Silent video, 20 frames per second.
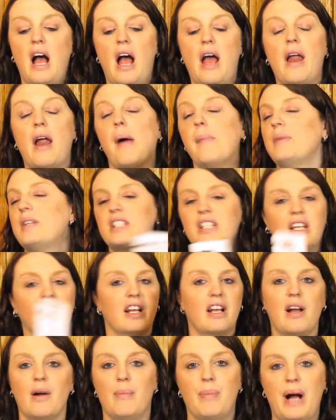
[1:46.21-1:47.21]
I'm just
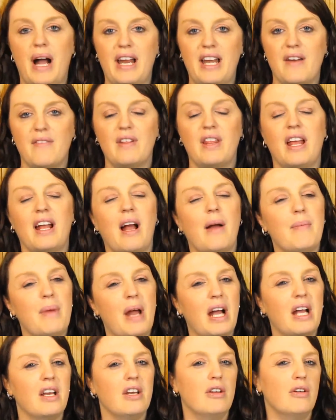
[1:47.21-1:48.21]
going to combine everything. I'm
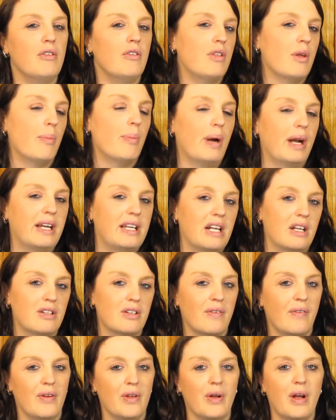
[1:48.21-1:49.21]
not going to do the
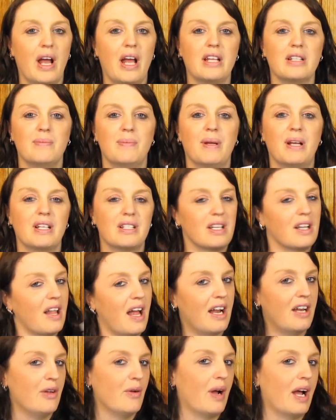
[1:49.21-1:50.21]
breakdowns for you guys because a
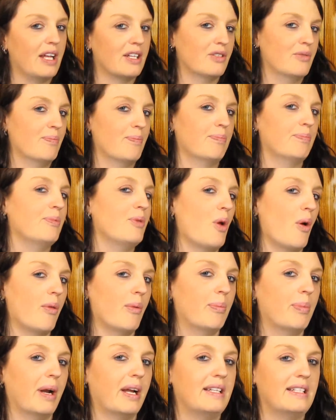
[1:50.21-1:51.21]
lot of you guys know the
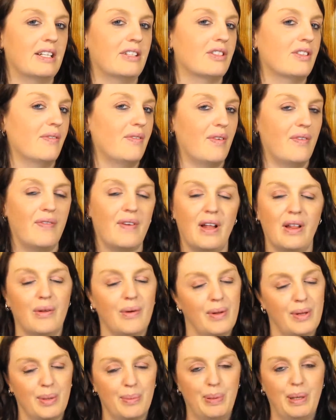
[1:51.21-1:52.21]
breakdowns if you follow
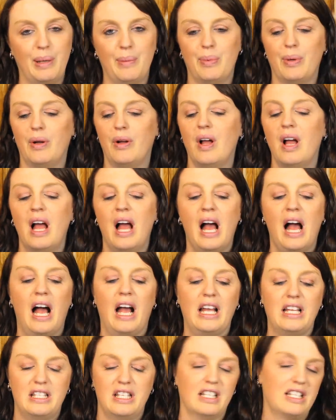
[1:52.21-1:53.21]
other people.
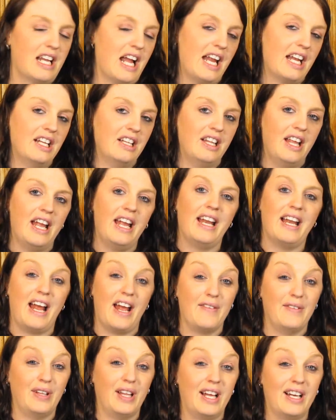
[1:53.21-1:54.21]
It's just kind of late and I
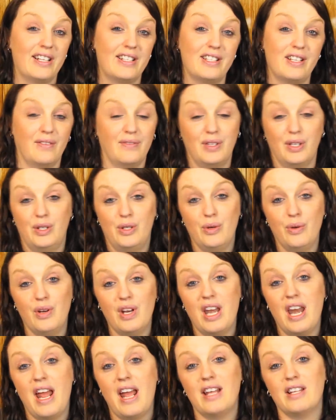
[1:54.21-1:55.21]
have a lot of stuff to do
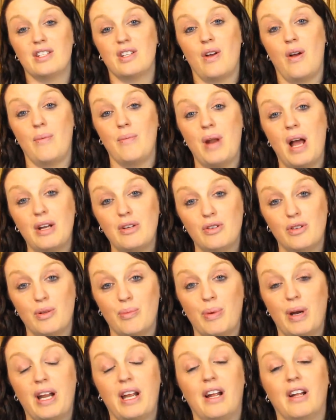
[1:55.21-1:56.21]
today, so I'm not doing the
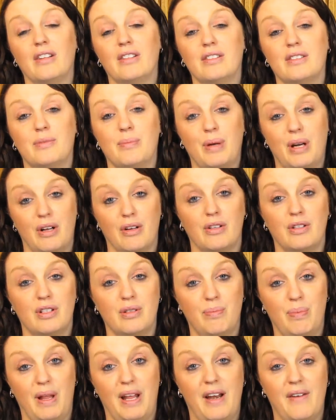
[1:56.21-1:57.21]
breakdowns, but I'll
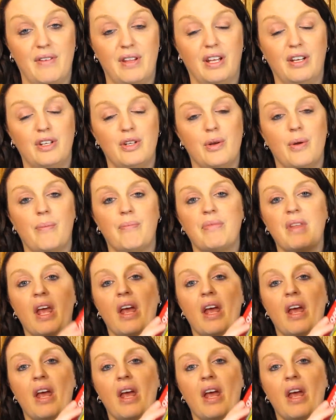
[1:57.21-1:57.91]
explain everything to you.